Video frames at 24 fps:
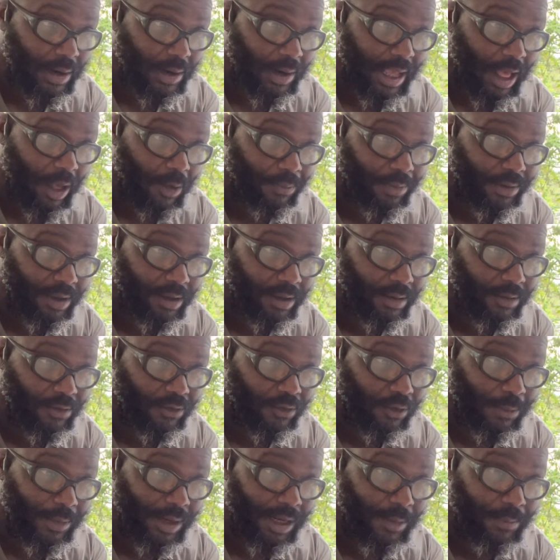Helping
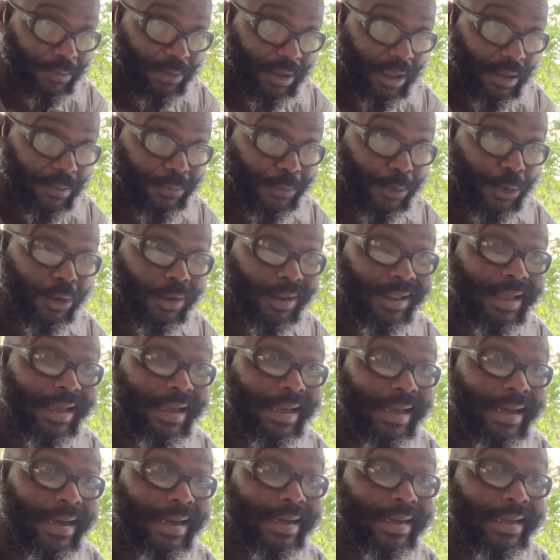so many people
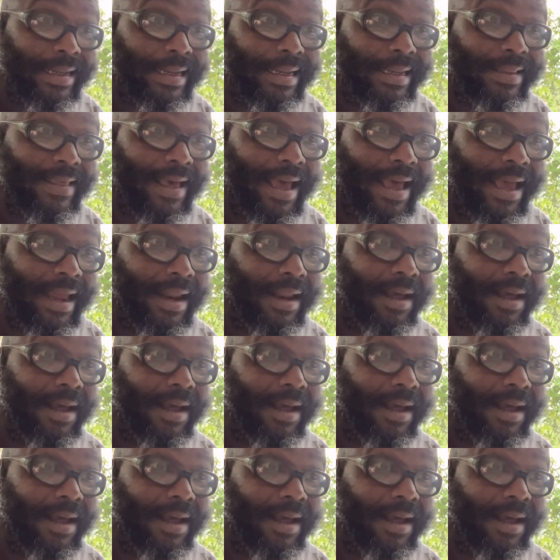that,